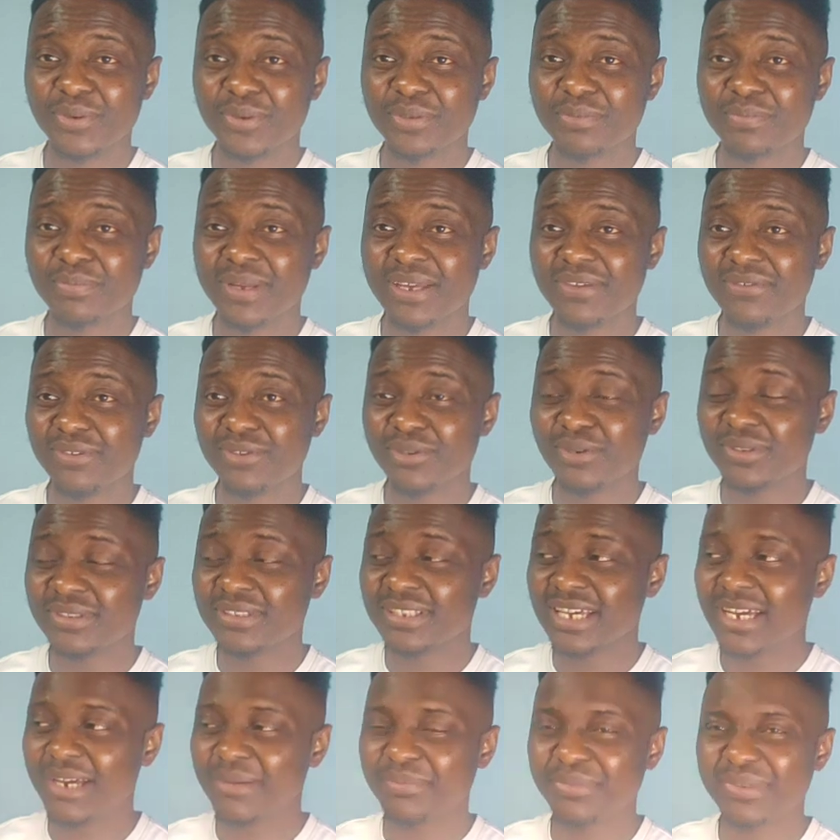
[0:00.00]
was playing for
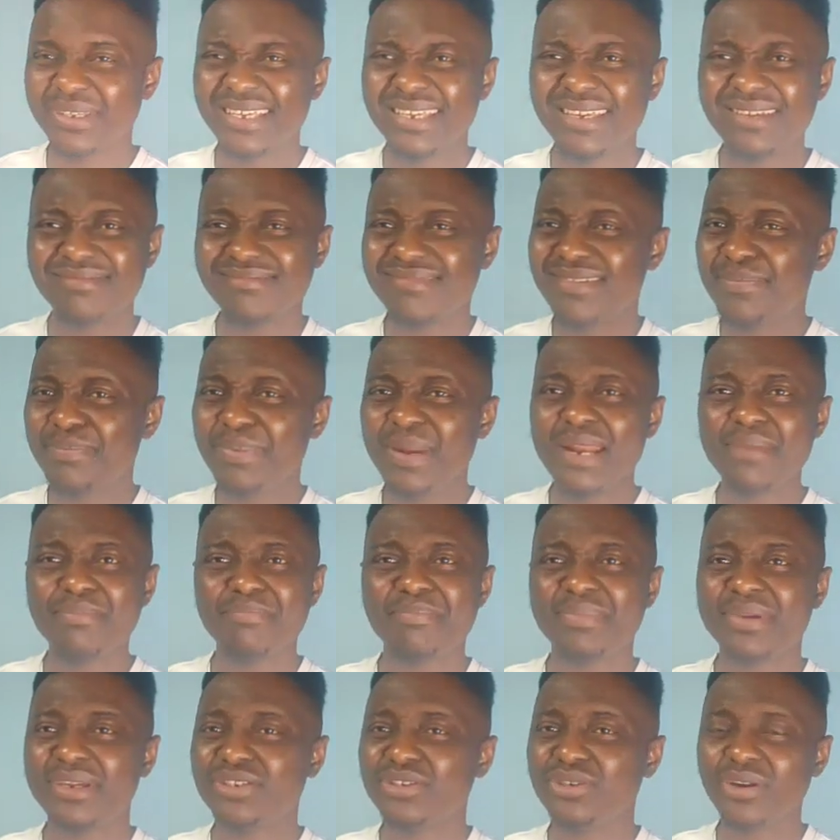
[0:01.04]
Tottenham, he played
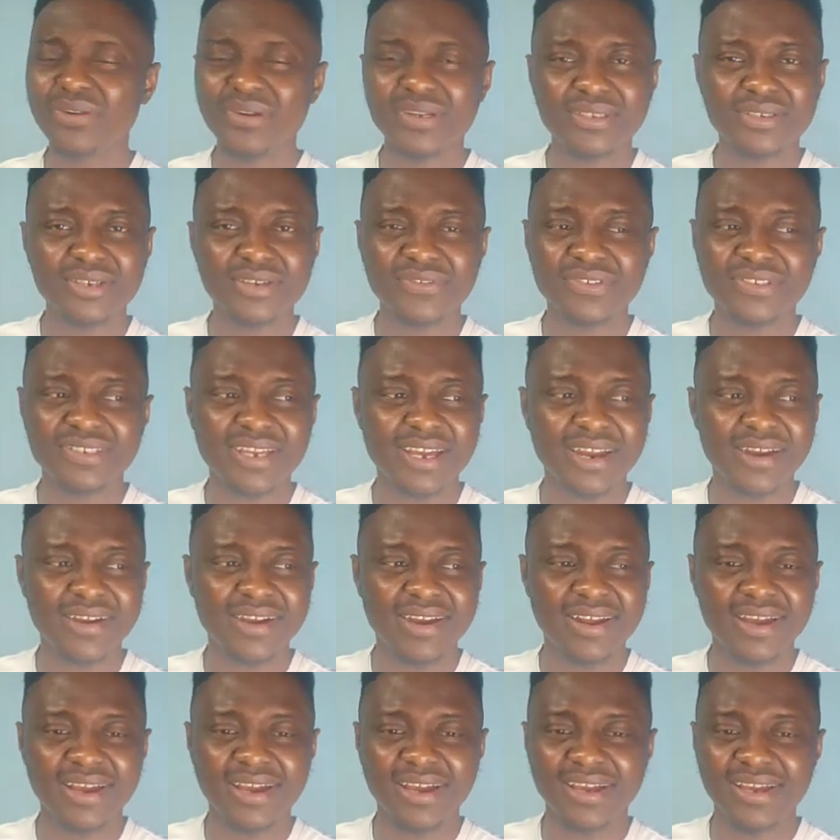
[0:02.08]
majority of his
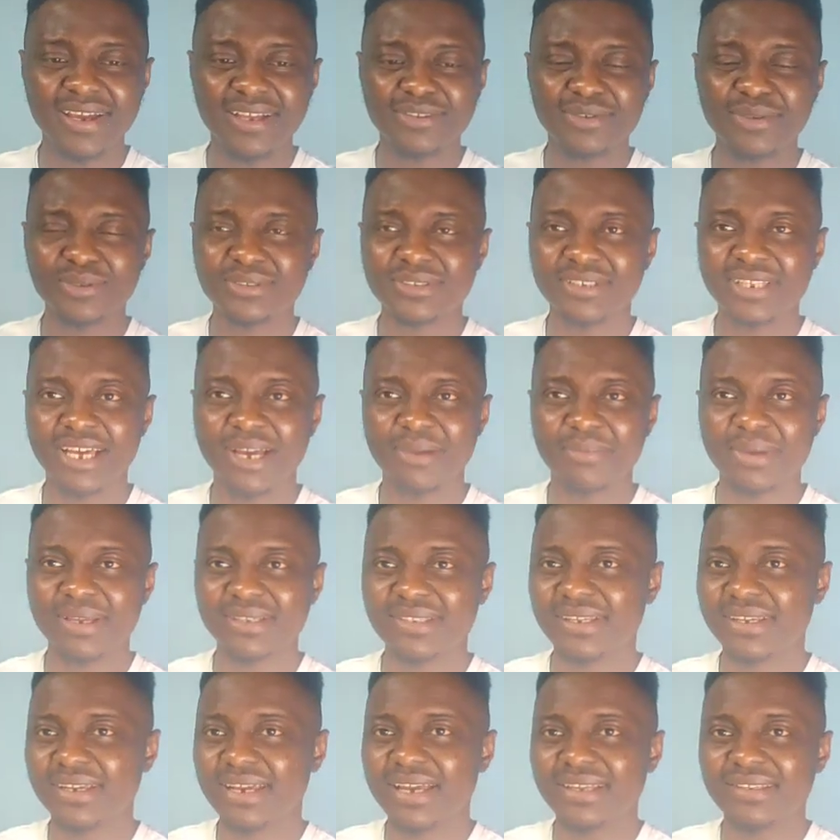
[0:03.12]
career at Tottenham
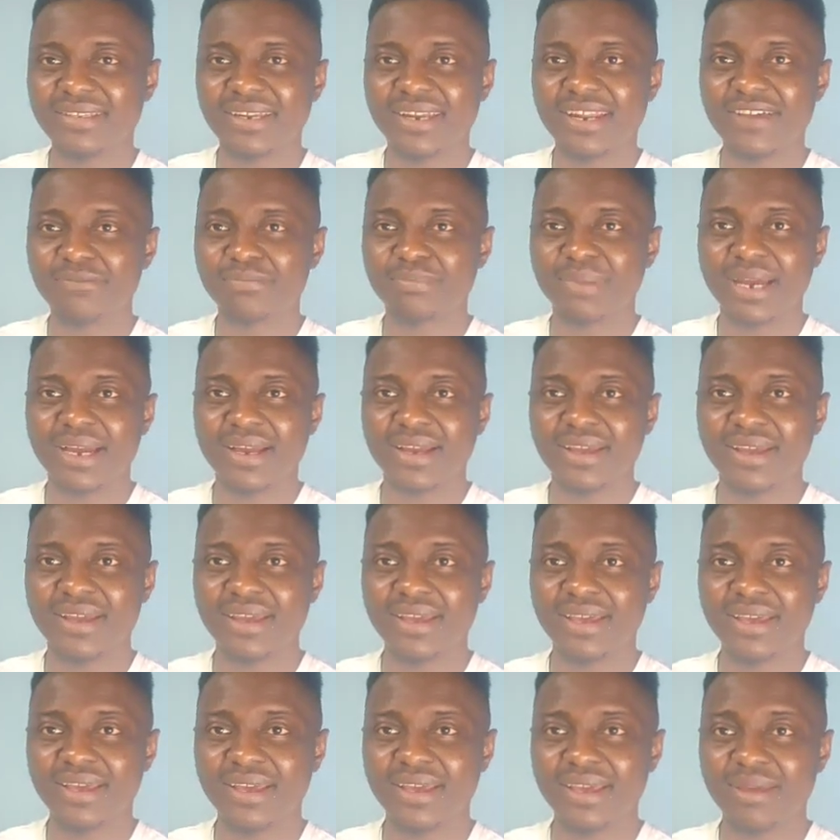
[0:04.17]
as a left back
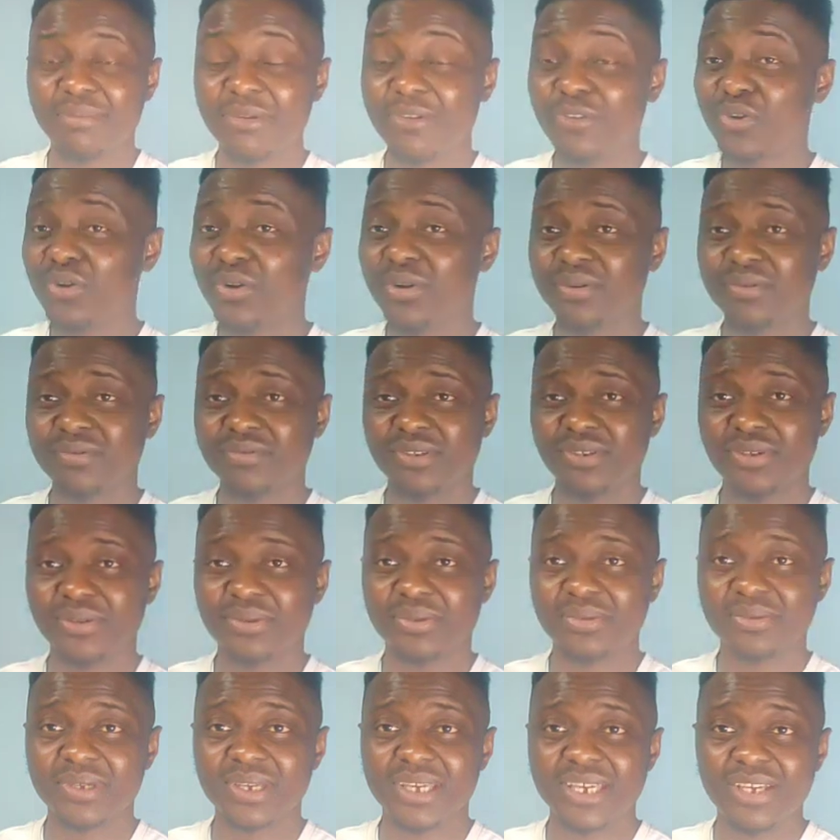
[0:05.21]
before,
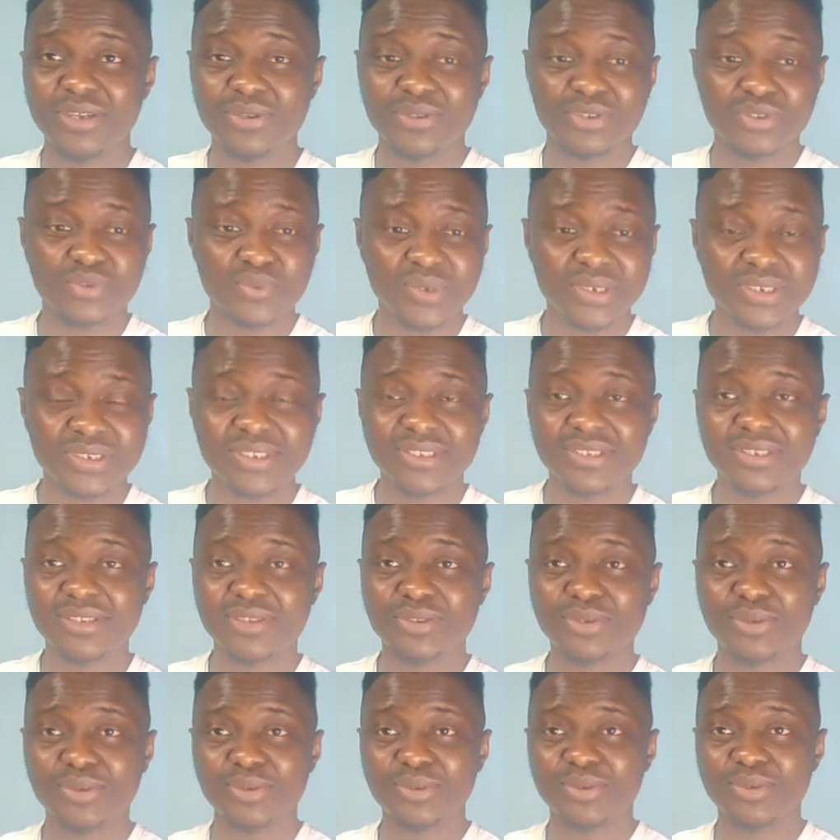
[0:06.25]
he
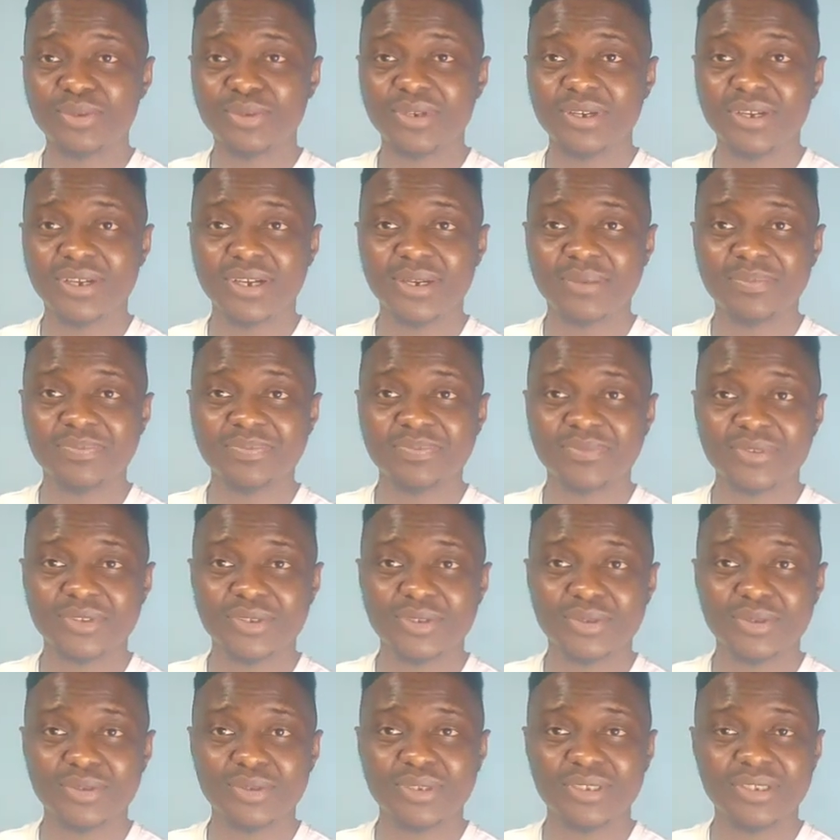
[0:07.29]
switched to
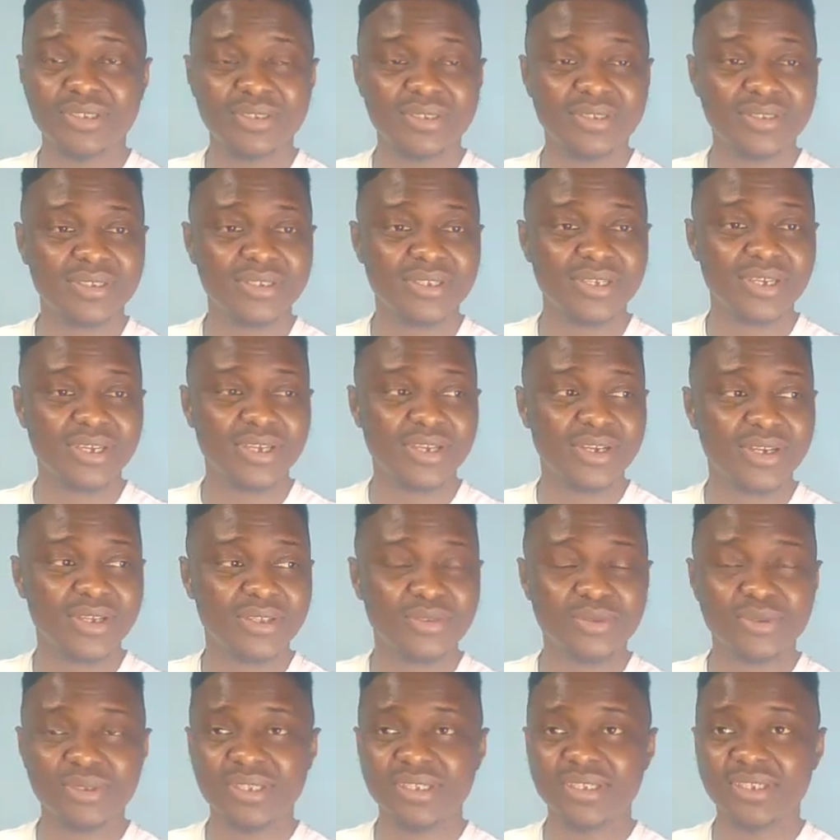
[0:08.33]
the
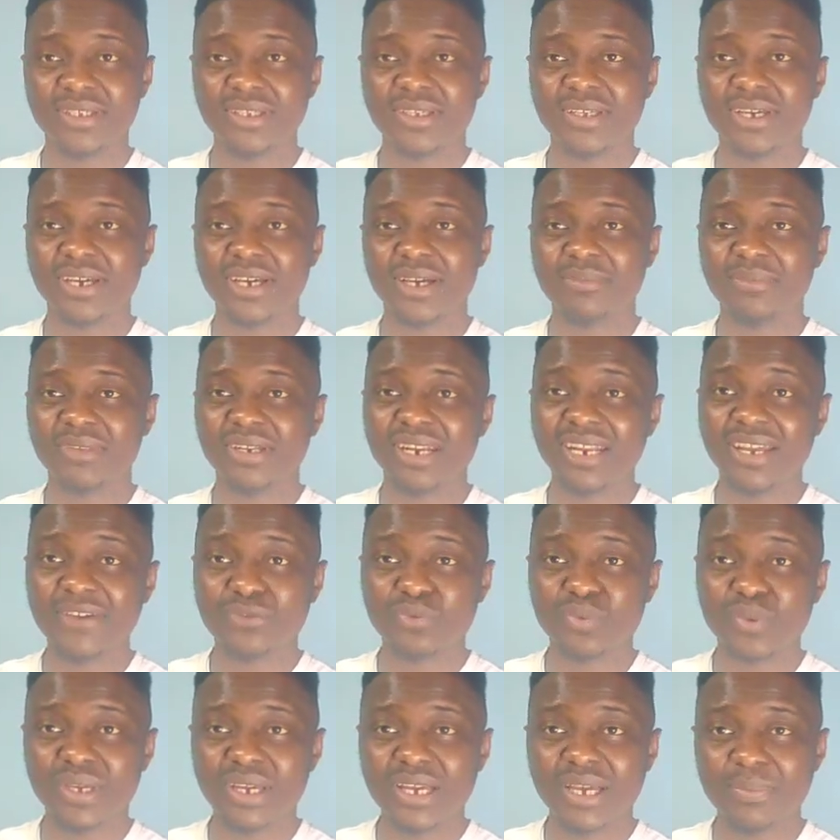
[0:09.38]
the
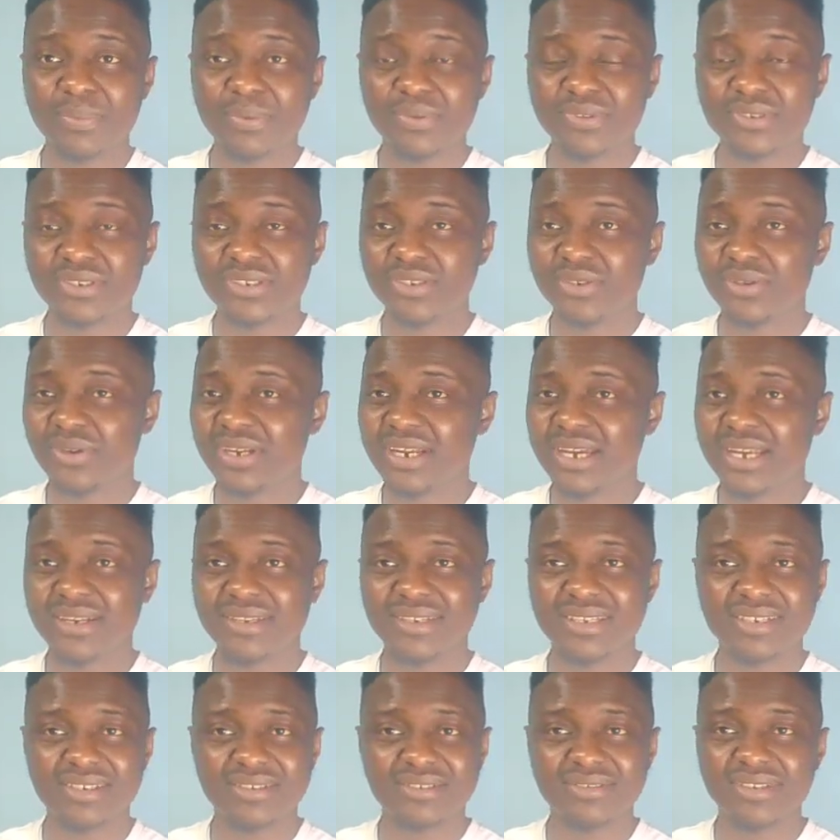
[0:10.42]
left winger position,
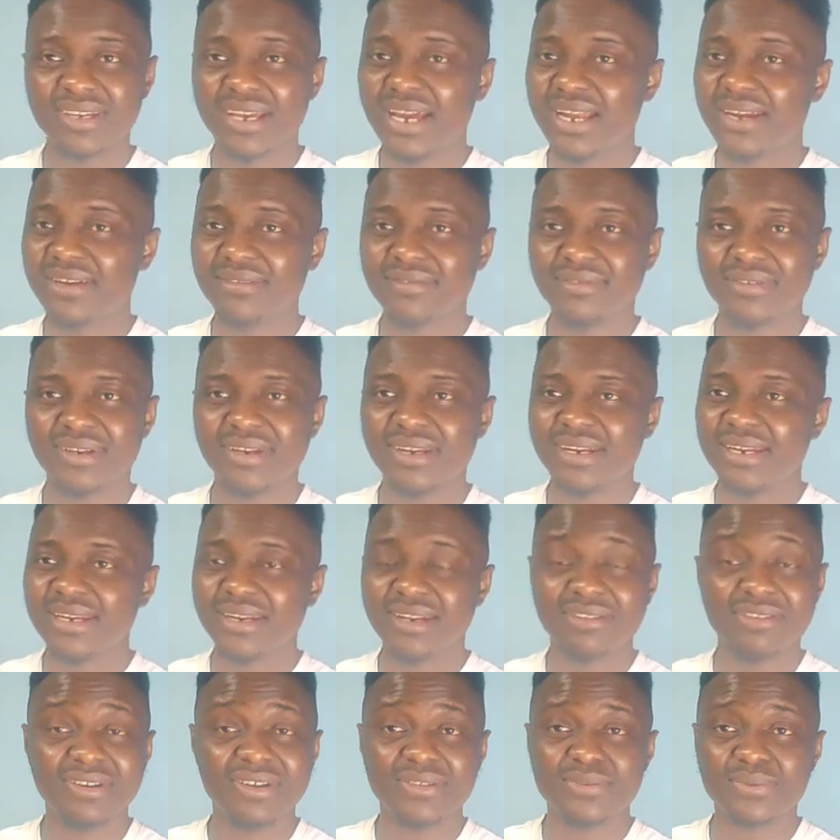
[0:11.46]
and
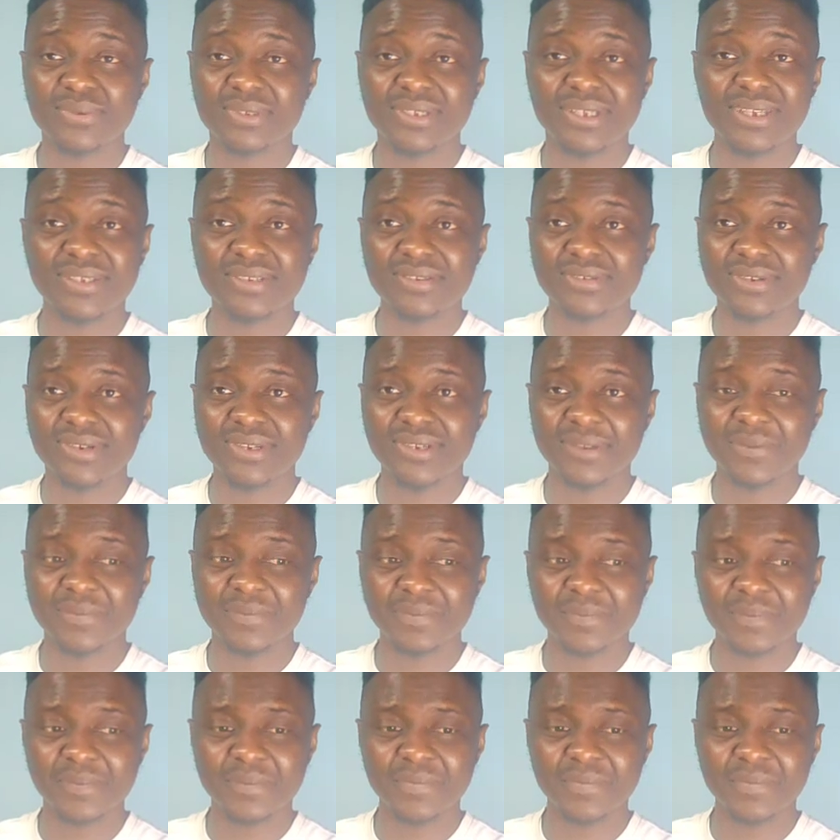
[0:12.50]
the rest was history.